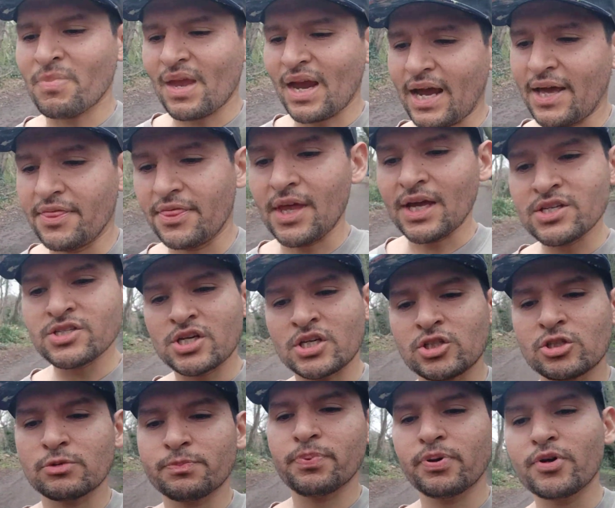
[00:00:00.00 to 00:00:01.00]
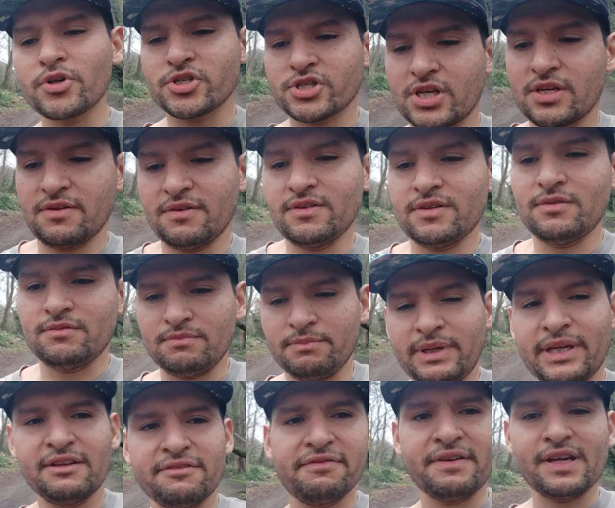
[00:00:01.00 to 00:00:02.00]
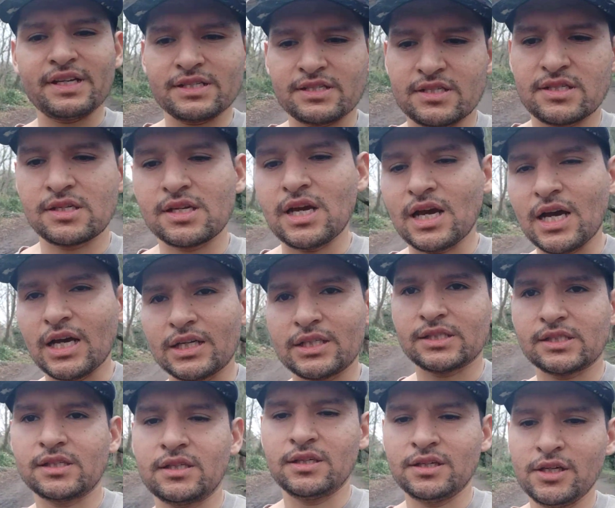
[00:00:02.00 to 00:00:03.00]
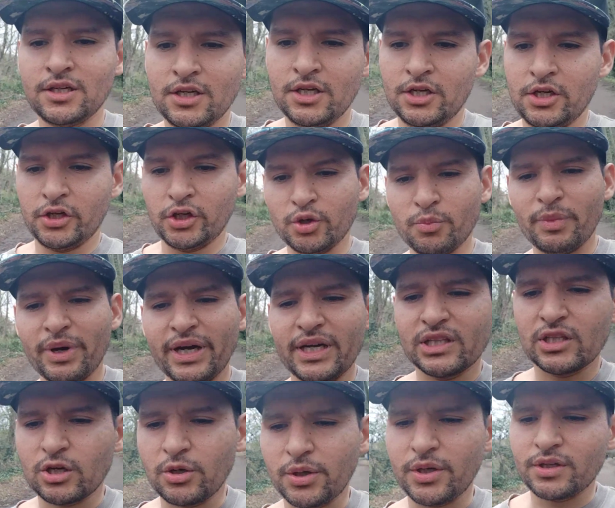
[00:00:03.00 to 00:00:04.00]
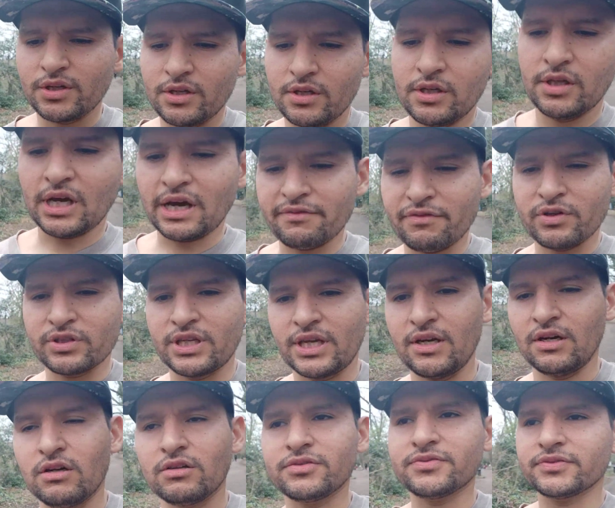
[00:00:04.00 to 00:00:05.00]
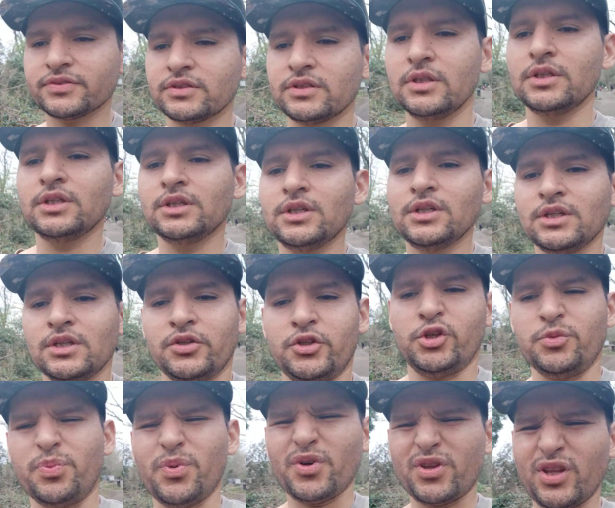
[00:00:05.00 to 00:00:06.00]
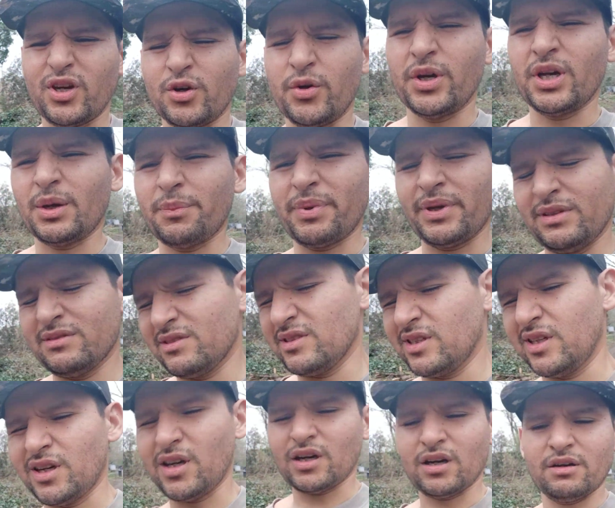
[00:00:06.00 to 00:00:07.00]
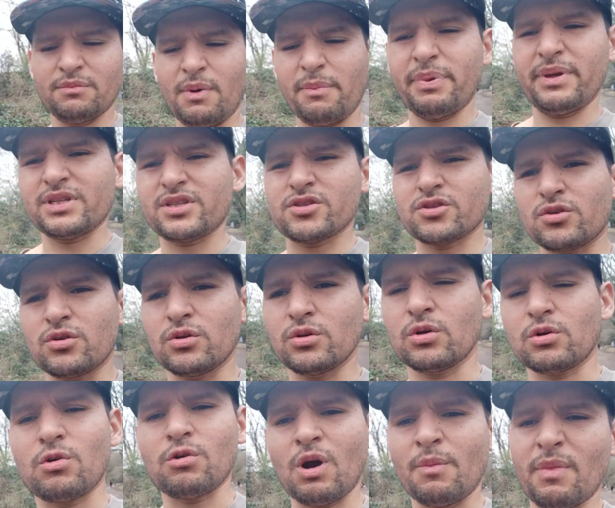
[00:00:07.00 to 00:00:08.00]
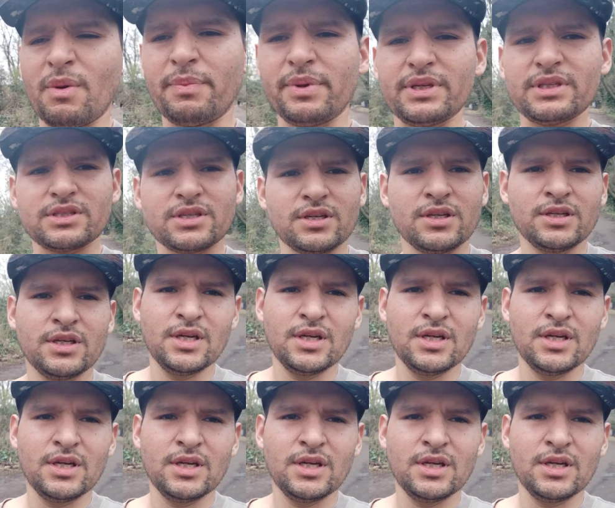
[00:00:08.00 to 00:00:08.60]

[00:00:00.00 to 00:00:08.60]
And that gentle push manifests as your mind going, have a day off, your body going a bit, oh, I'm a bit sore, or I'm a bit